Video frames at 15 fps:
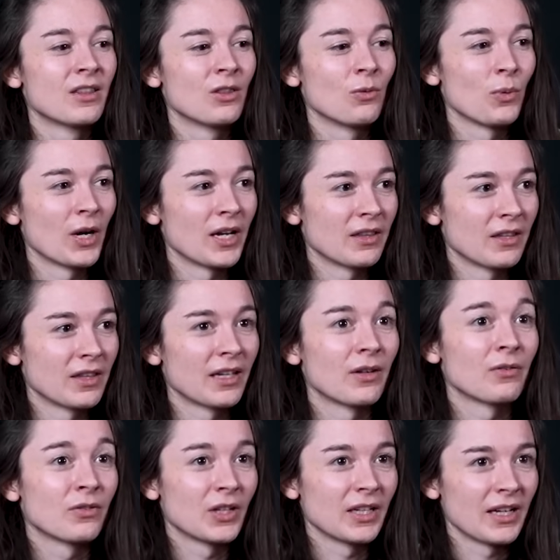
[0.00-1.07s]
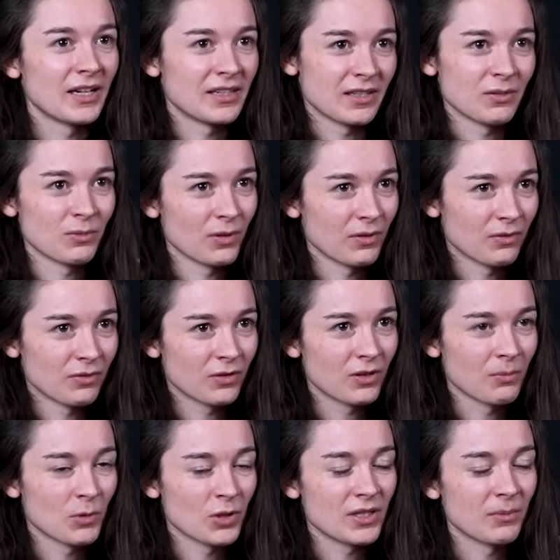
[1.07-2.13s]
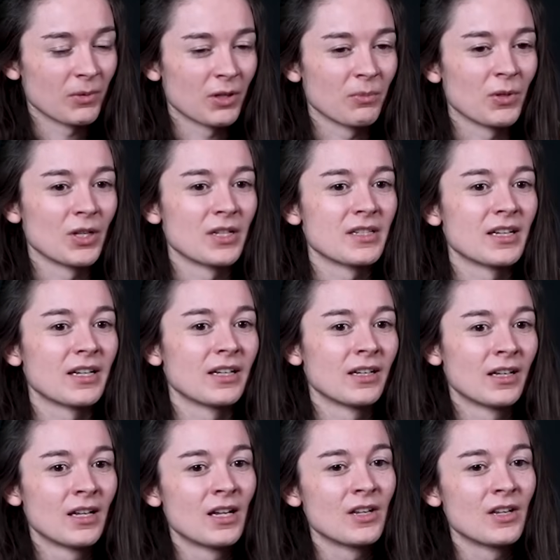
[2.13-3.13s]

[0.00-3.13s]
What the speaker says: way that they affiliated with the Muslim community.